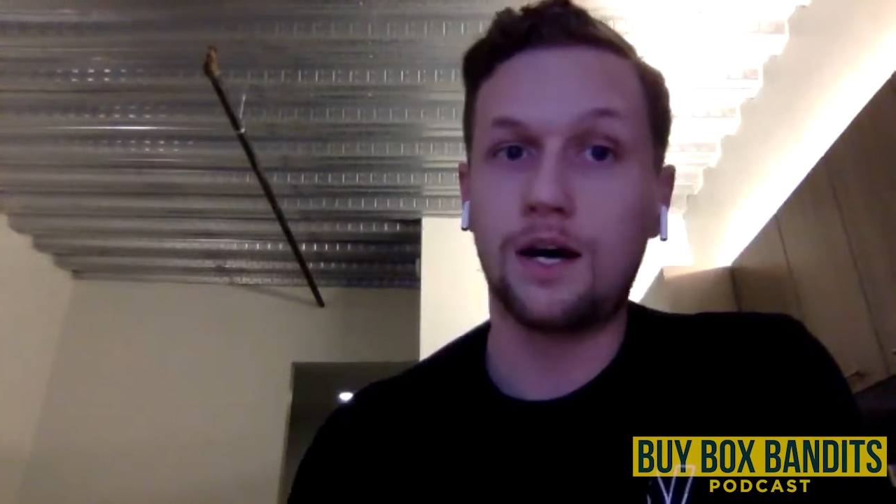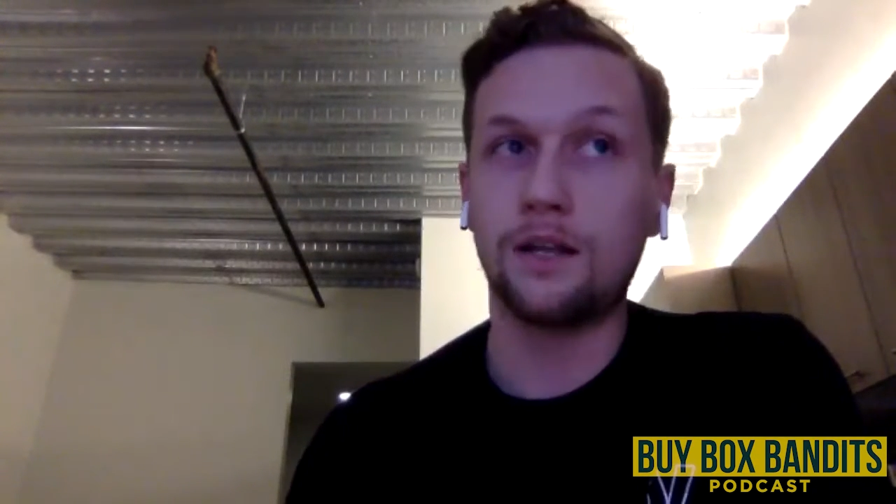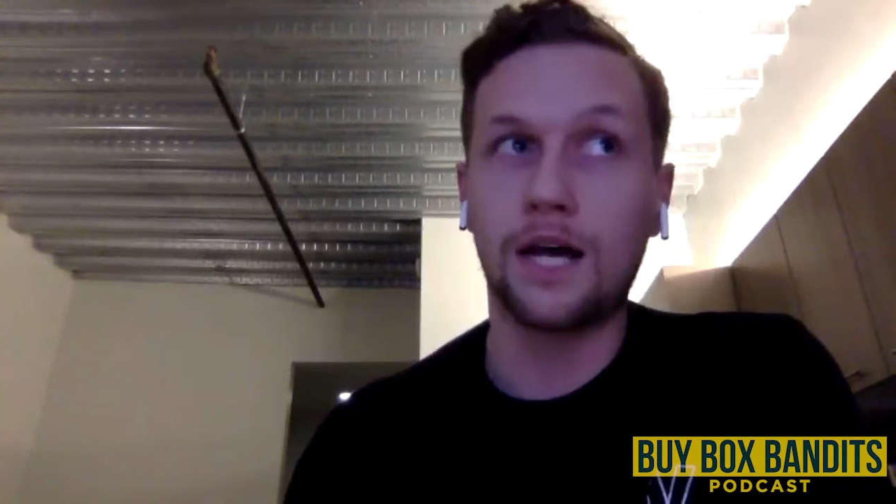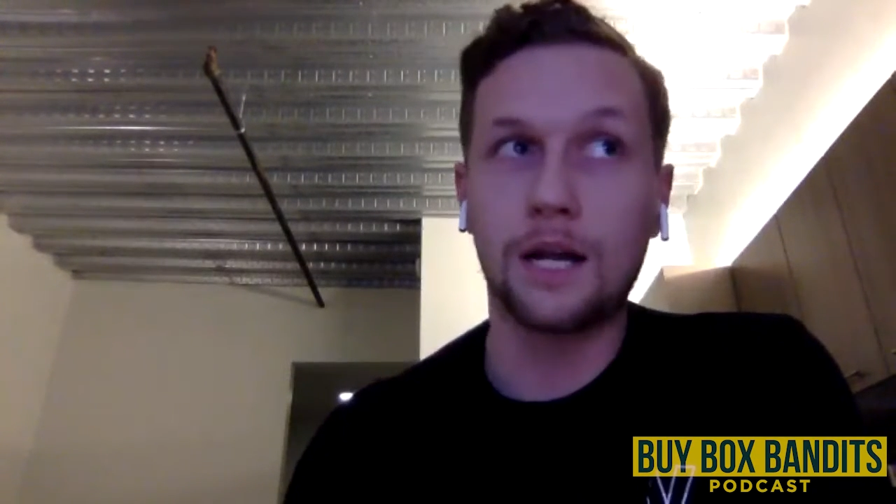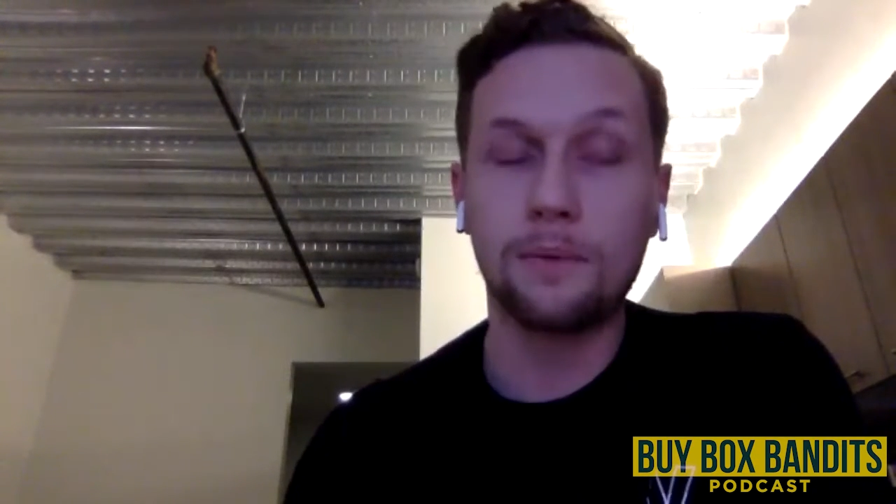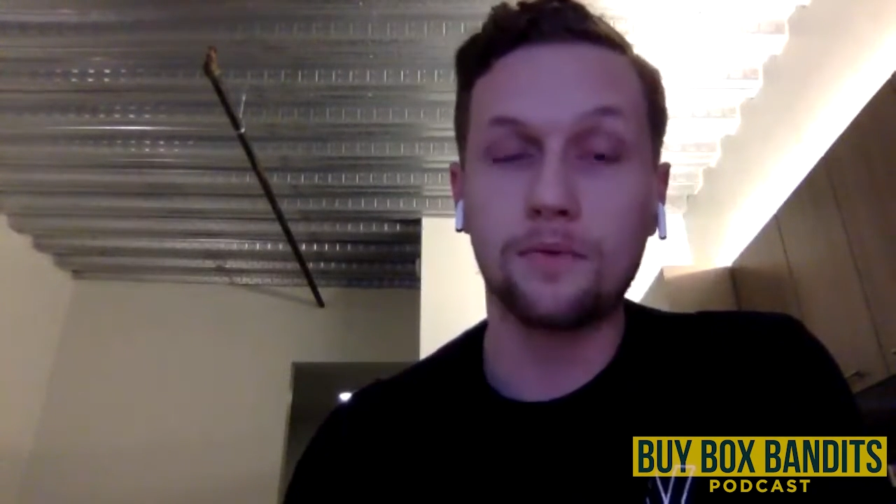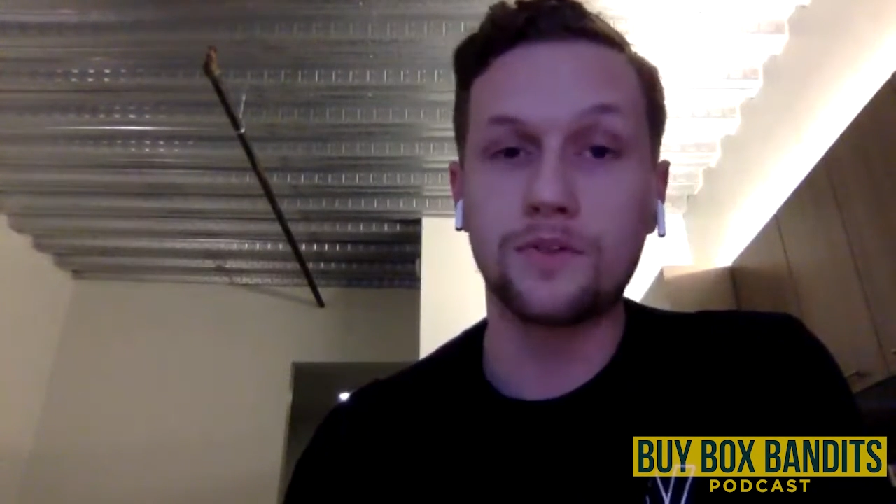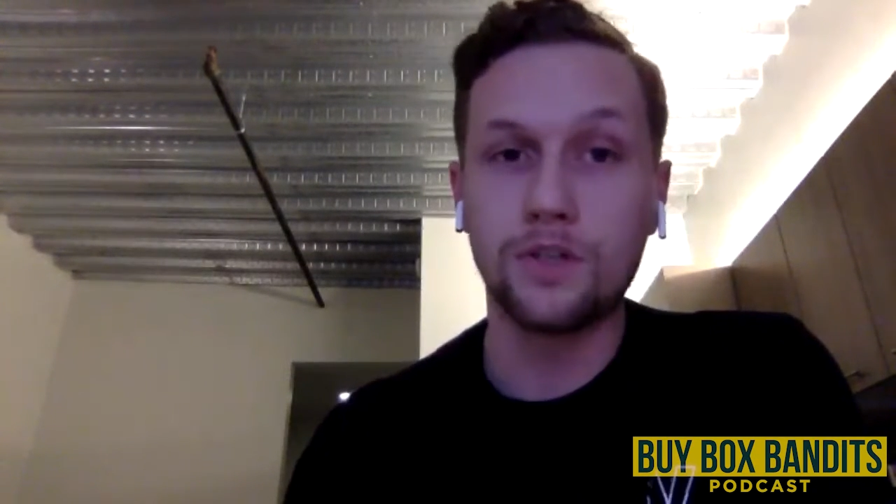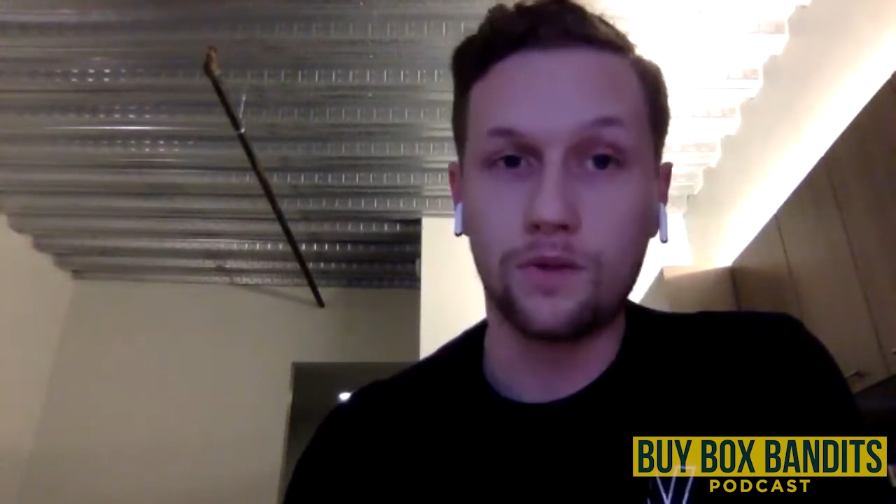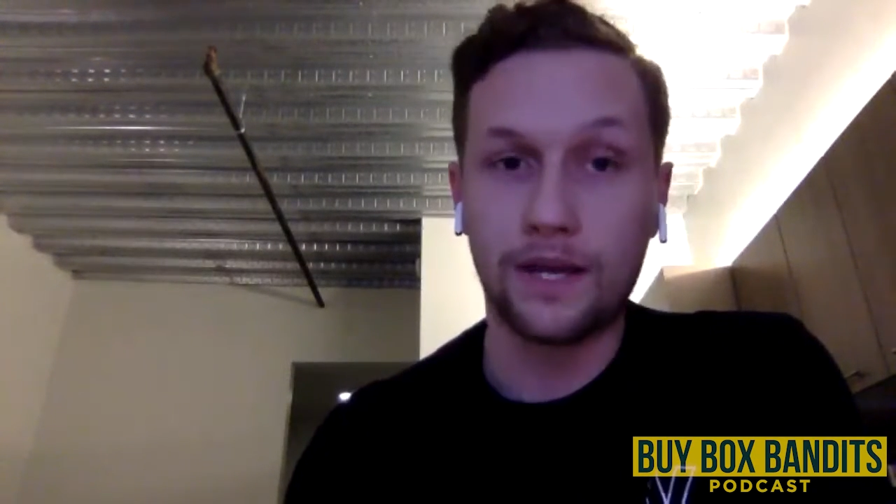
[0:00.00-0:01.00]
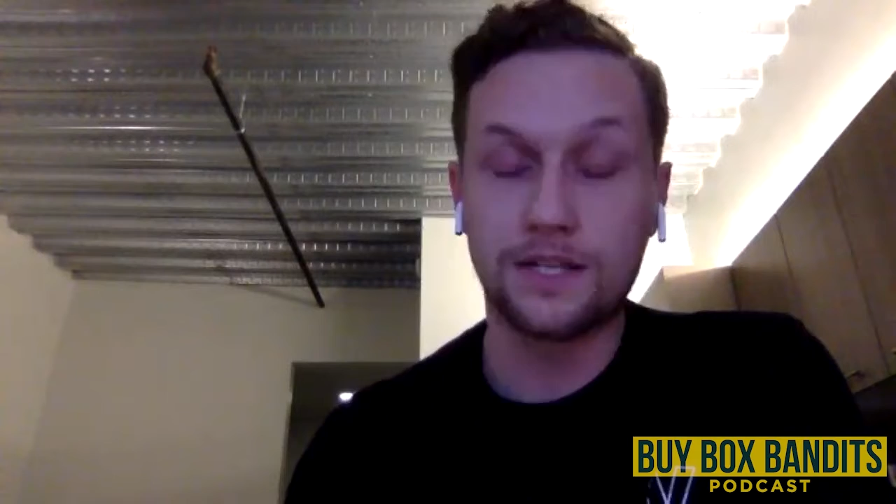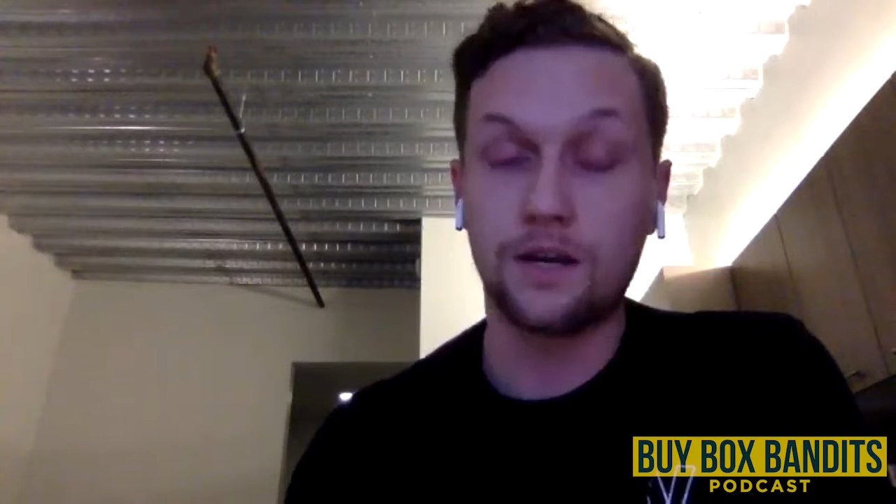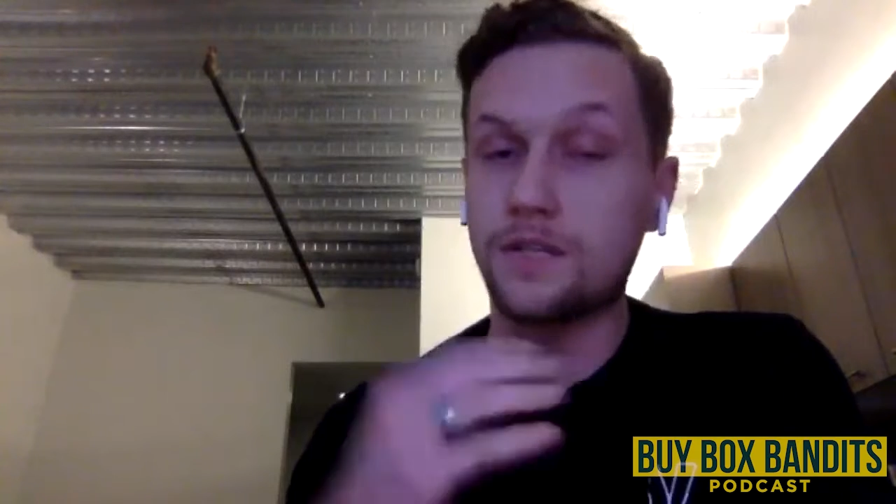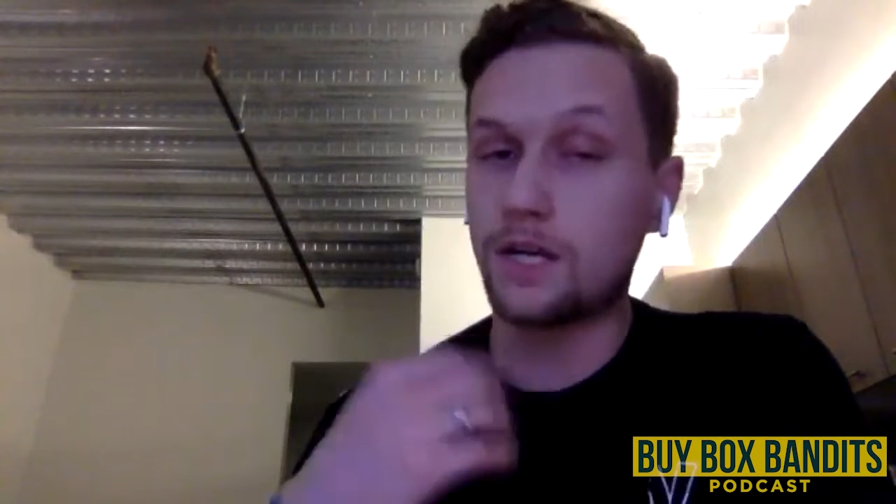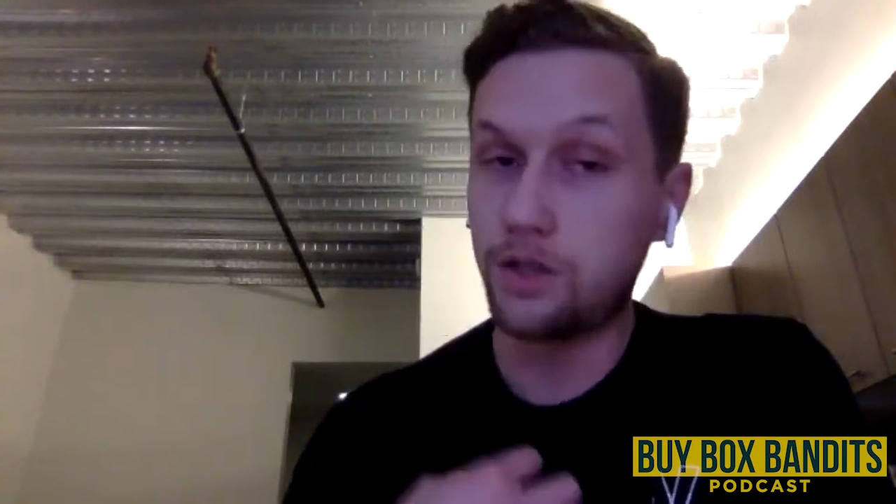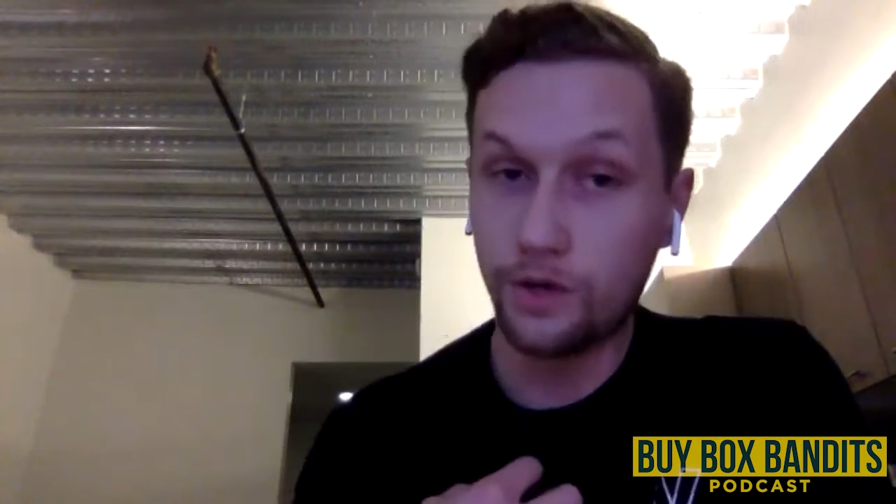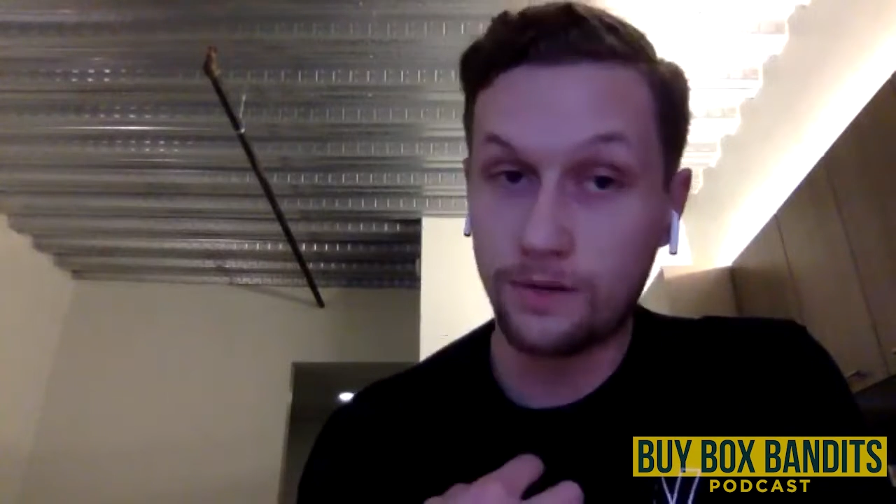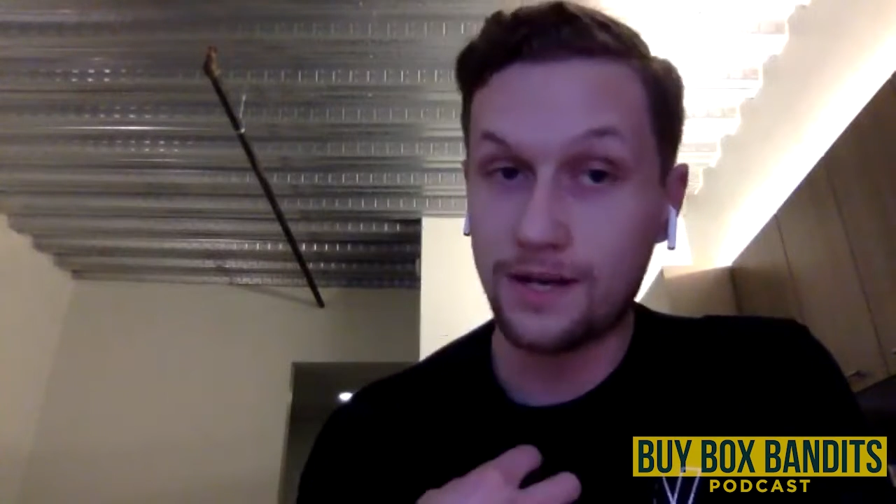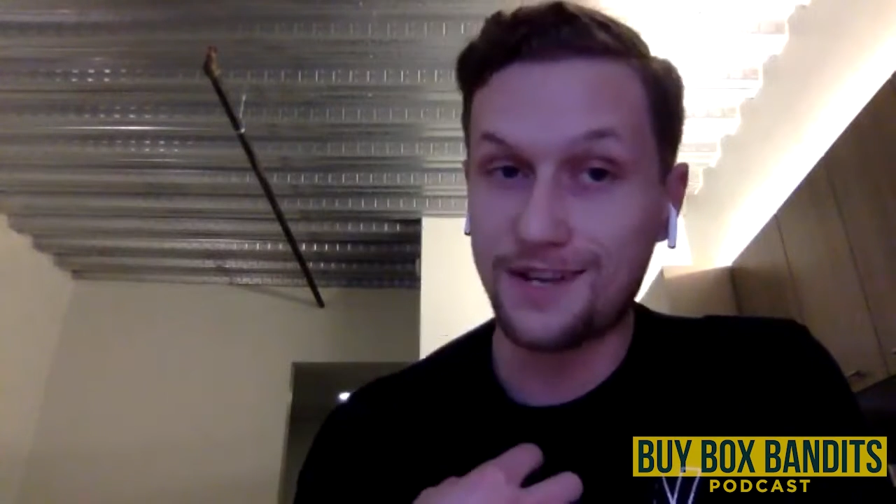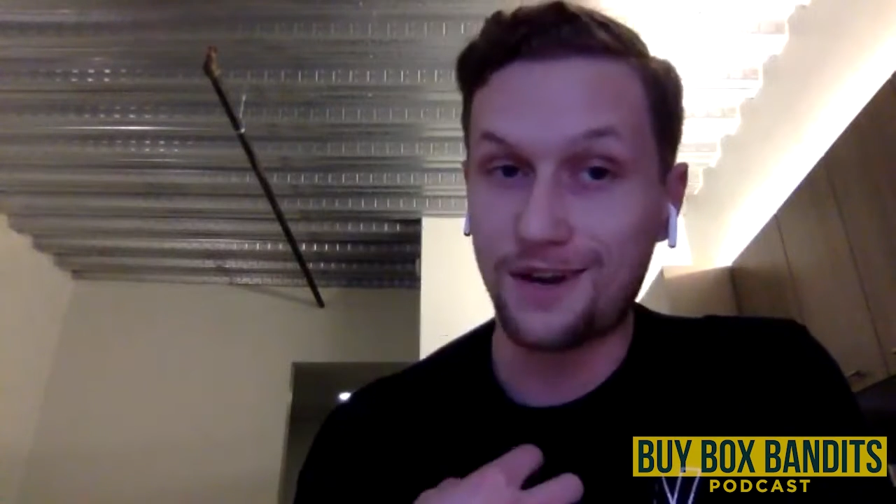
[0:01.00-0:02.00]
A lot of people don't like sales, including
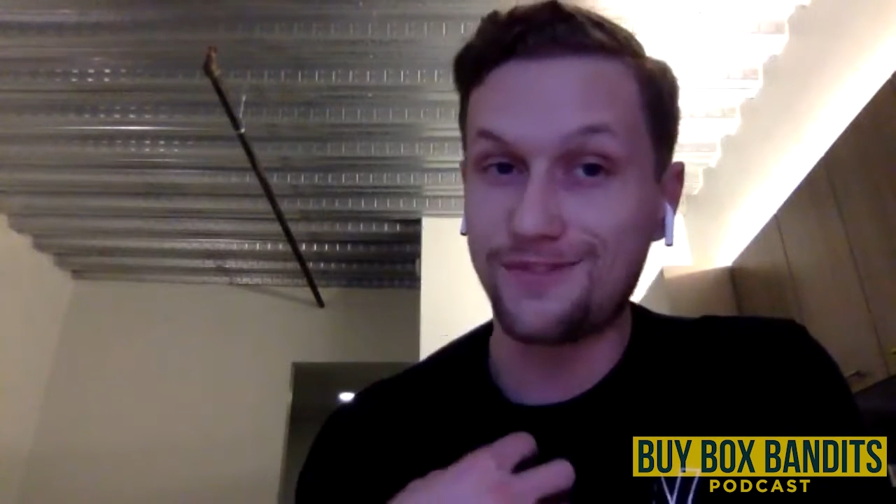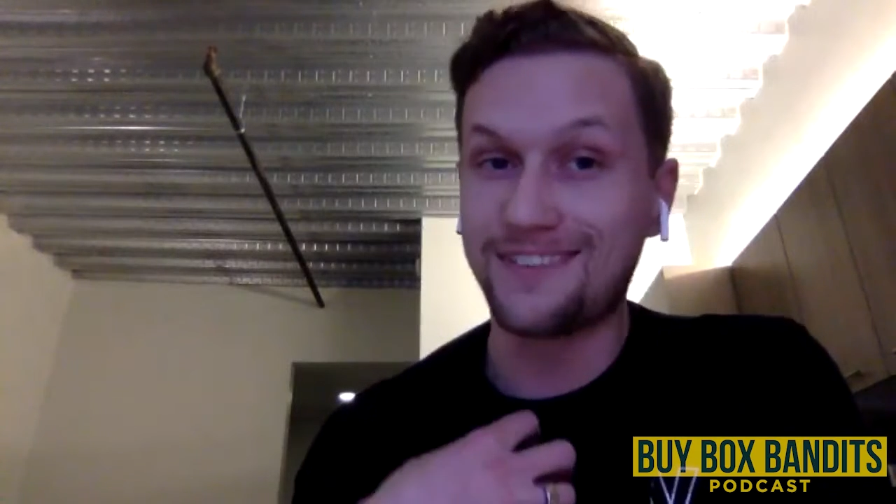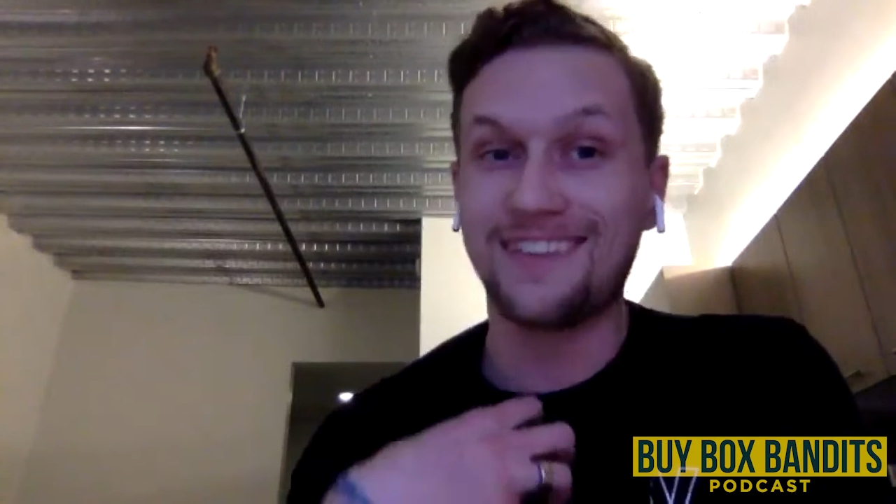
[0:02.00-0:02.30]
myself.